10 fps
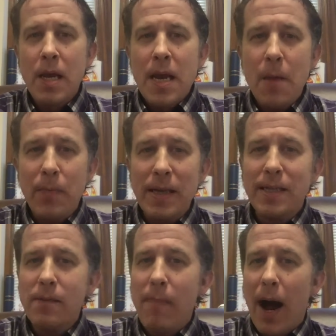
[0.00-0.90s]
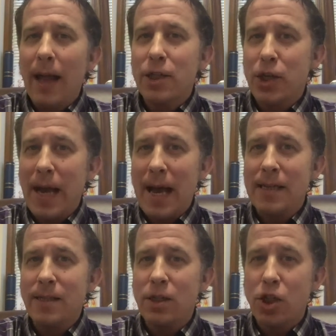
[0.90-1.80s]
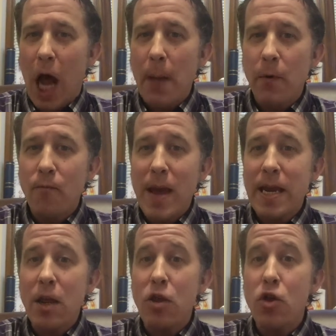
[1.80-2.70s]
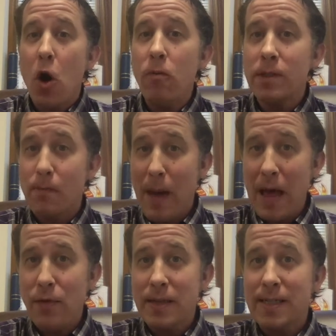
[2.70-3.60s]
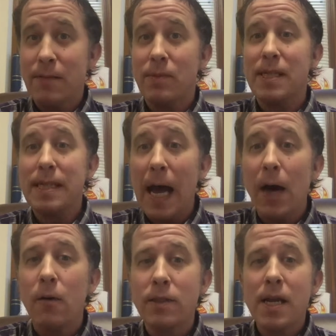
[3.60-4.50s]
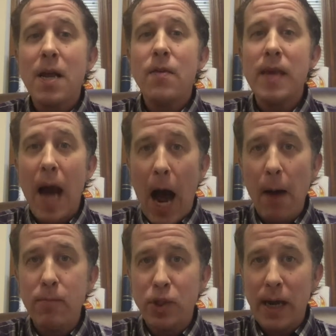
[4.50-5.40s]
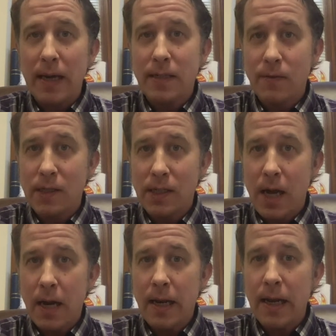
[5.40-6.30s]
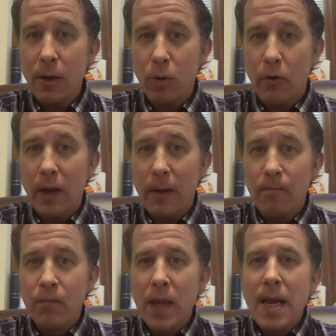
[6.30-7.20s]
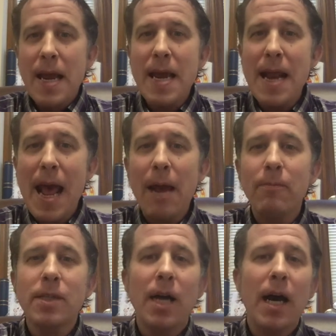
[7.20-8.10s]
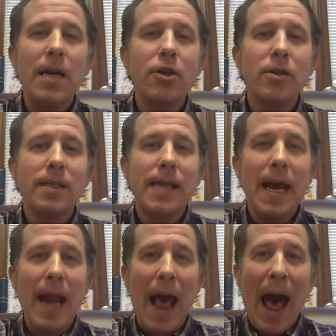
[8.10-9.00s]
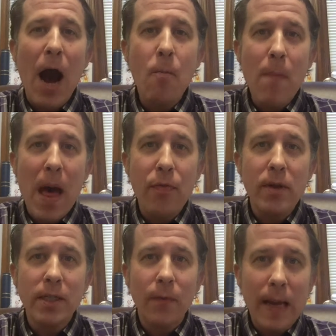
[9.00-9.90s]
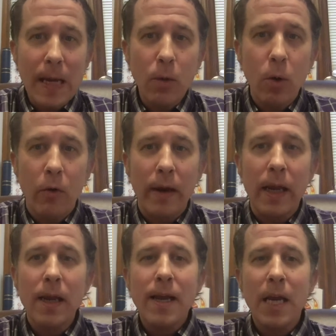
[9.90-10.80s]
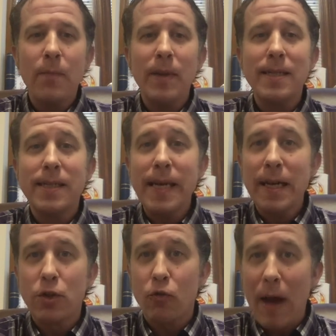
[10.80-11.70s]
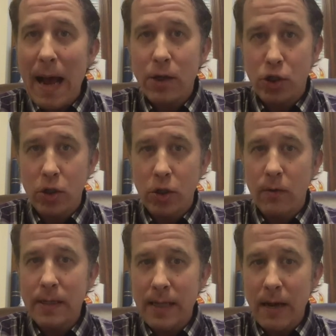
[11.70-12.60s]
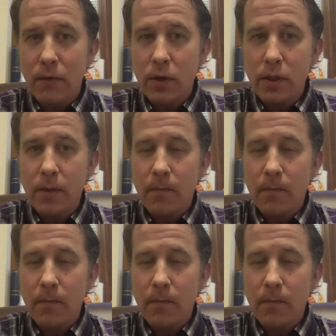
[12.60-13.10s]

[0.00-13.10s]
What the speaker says: Epistemology has the job of making those methods themselves the objects of study and inquiry. It aims to understand how methods of inquiry can be seen as rational endeavors.